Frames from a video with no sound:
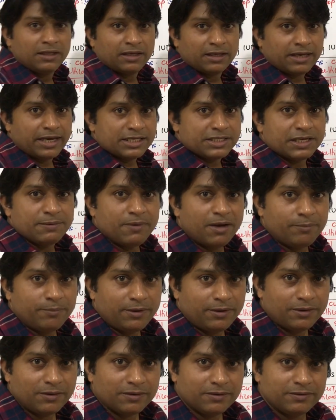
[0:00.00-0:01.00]
Guys,
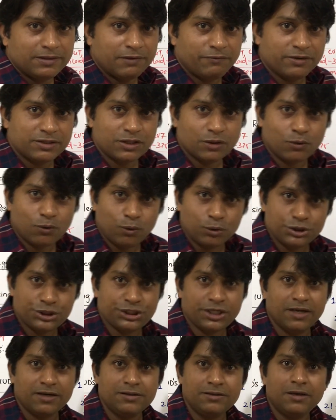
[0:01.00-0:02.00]
remember there was a
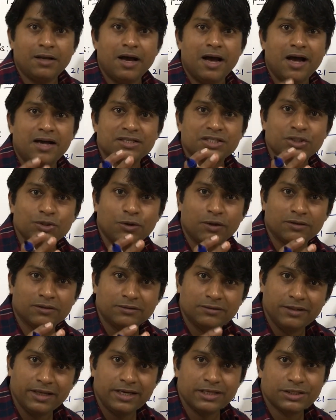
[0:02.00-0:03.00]
question asked
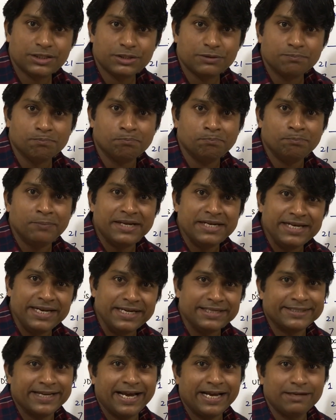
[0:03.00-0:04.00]
on this
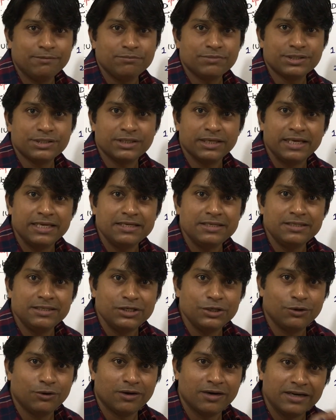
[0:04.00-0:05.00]
many times in
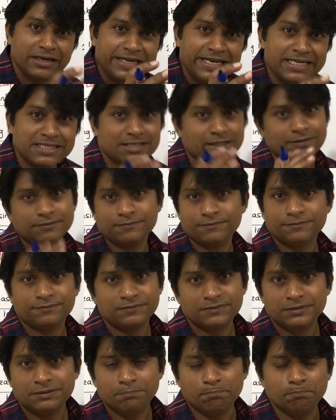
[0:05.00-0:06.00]
your Neet.
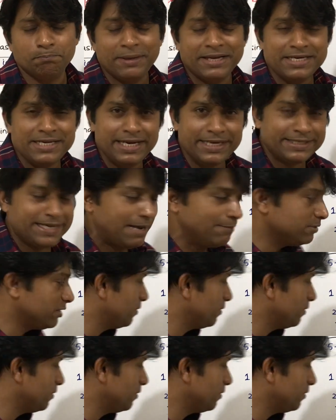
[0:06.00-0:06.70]
Many times